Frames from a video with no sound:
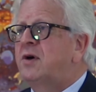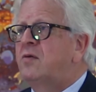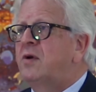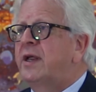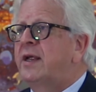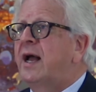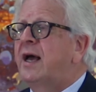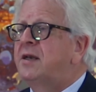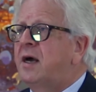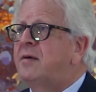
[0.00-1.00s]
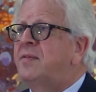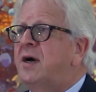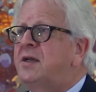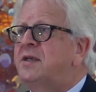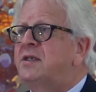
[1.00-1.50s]
holding and other
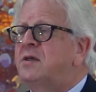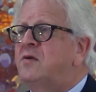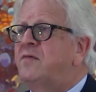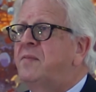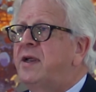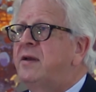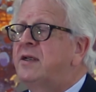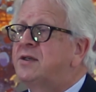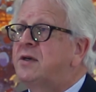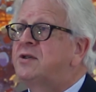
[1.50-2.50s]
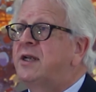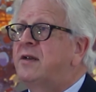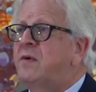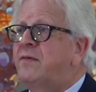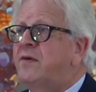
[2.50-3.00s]
parties who've been
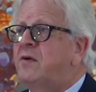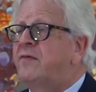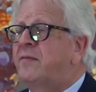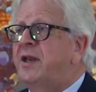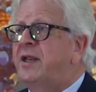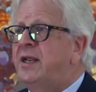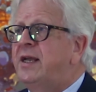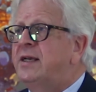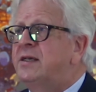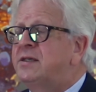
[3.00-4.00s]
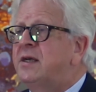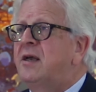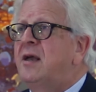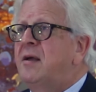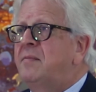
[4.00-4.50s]
associated with Phil for many years
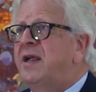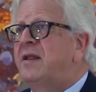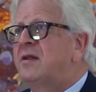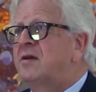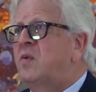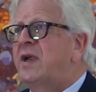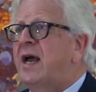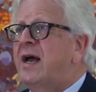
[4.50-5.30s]
mean that we